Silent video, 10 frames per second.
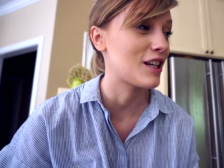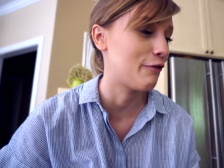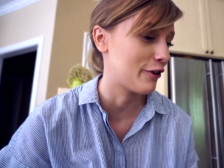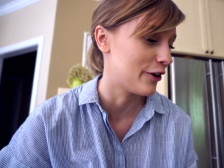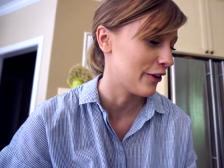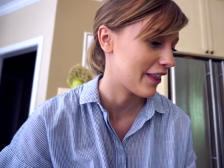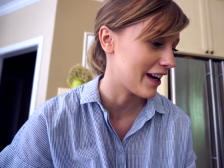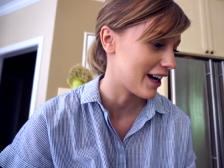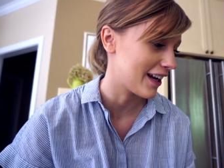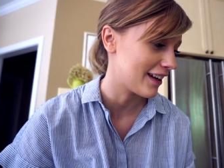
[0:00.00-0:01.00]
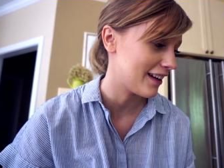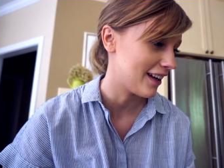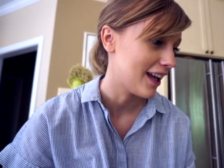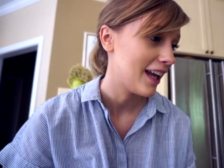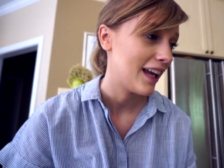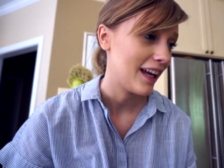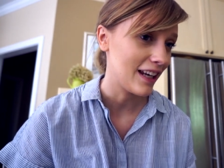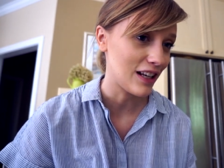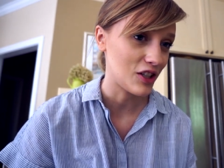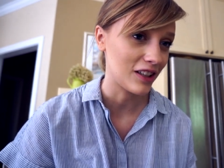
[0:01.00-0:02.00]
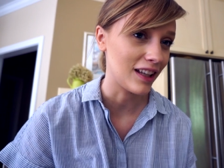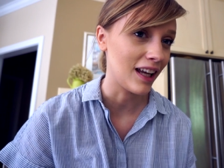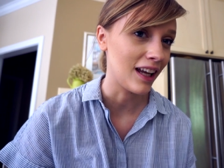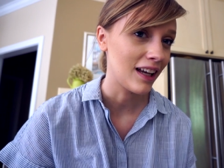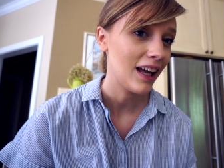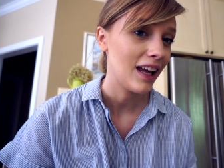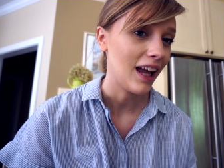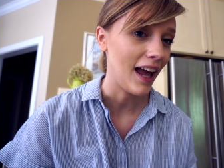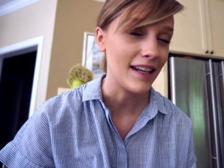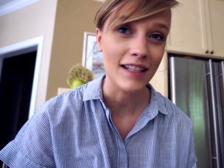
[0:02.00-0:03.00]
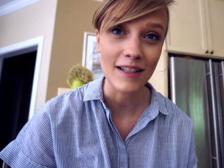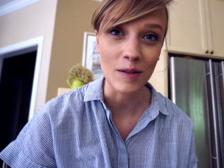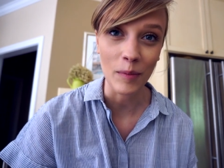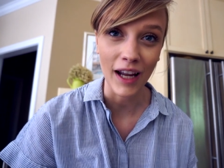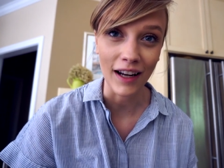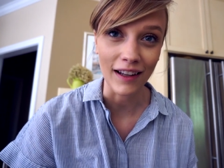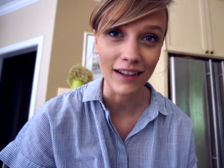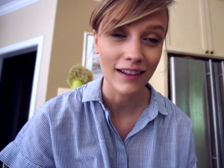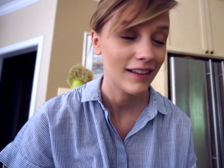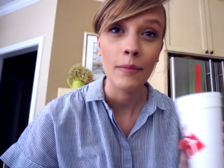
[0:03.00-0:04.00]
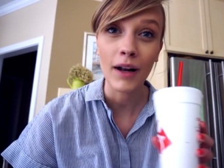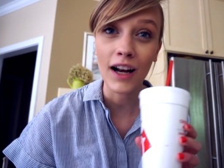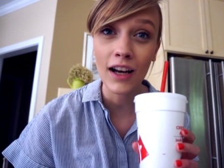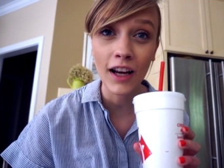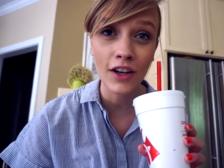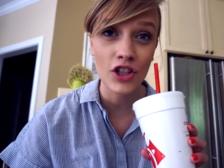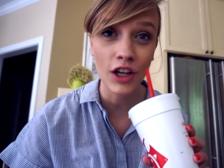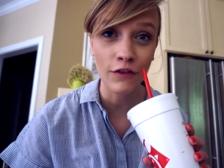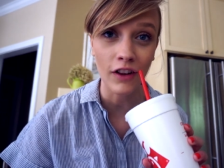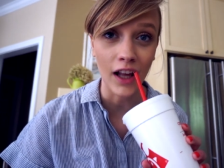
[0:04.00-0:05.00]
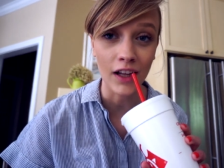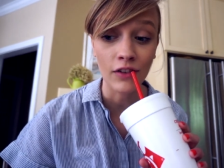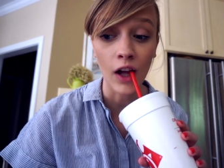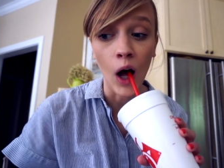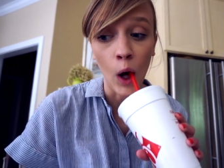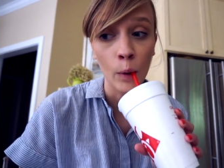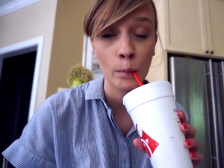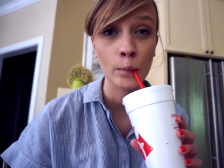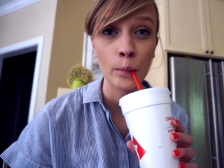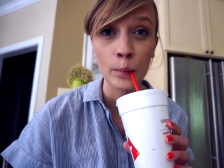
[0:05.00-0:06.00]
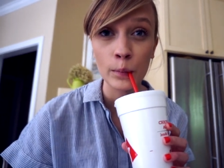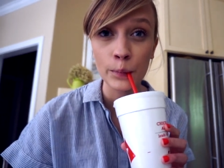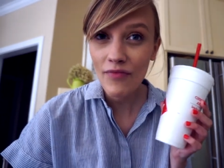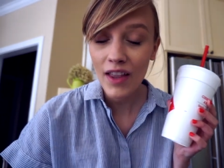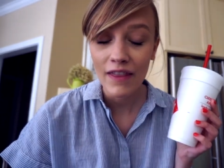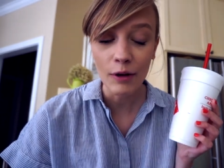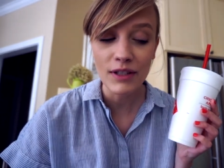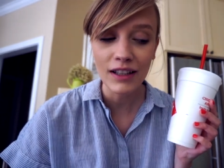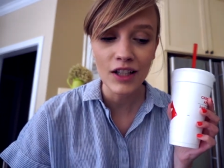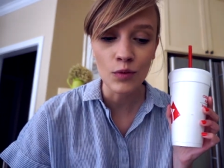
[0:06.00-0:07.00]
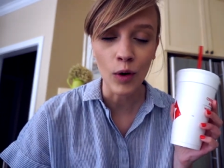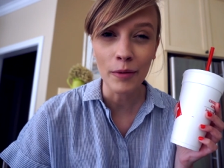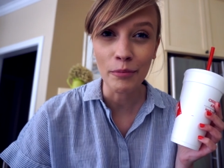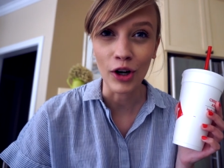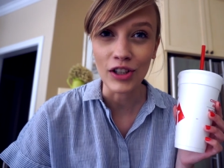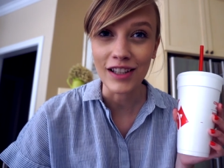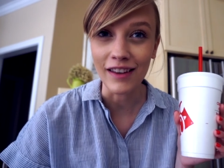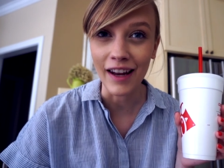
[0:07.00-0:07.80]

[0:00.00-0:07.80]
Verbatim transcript: difficult than I initially anticipated. But I did get Chick-fil-A, so there was at least one perk to the